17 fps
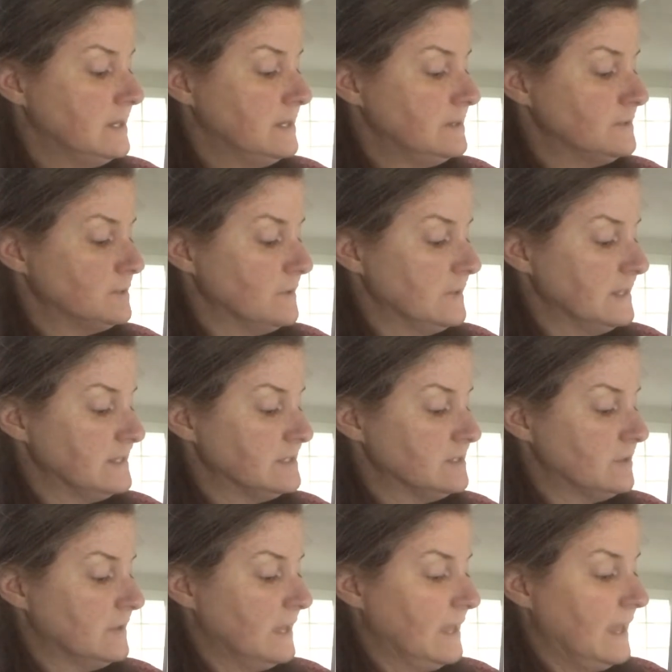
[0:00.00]
So let's
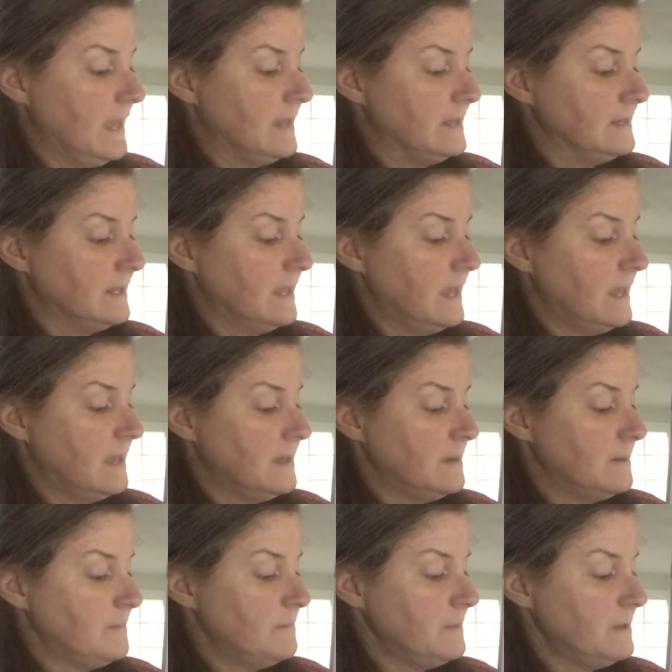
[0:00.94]
look again.
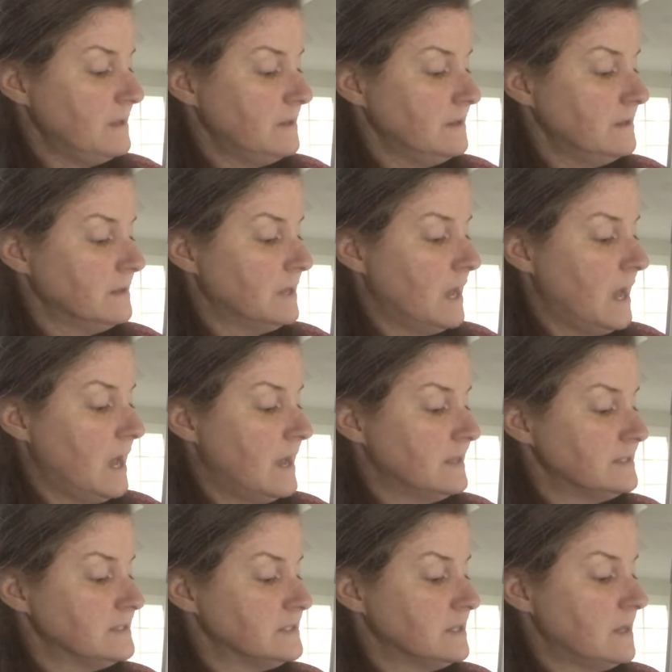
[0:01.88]
Kim
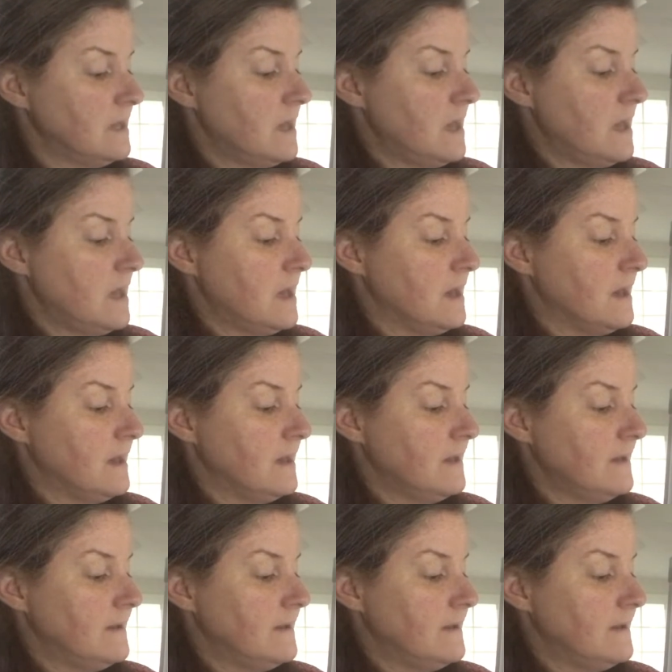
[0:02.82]
got a,